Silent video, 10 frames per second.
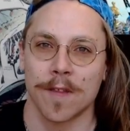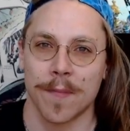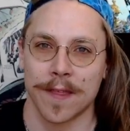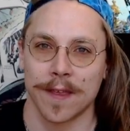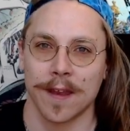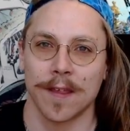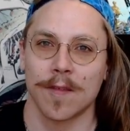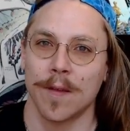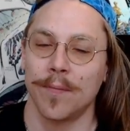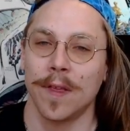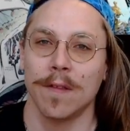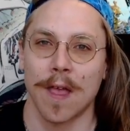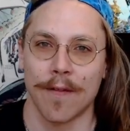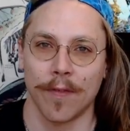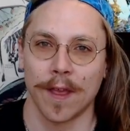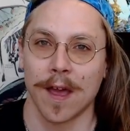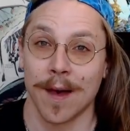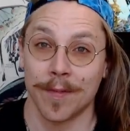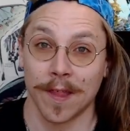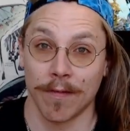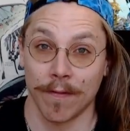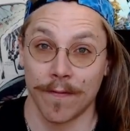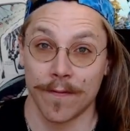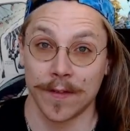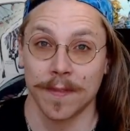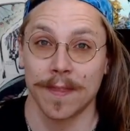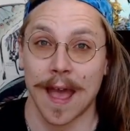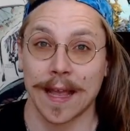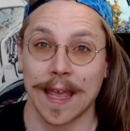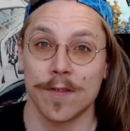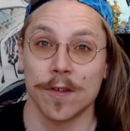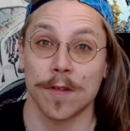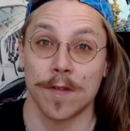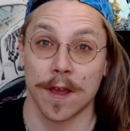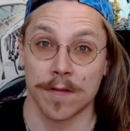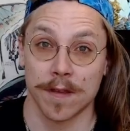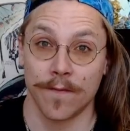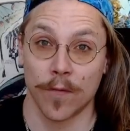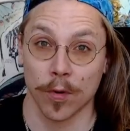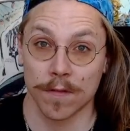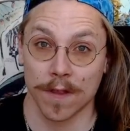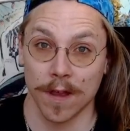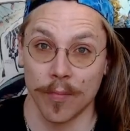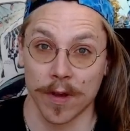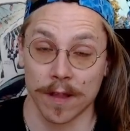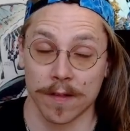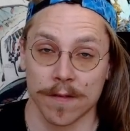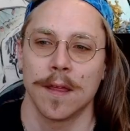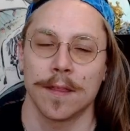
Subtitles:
method is simply leveling up to level 50. That gives you 64 skill points.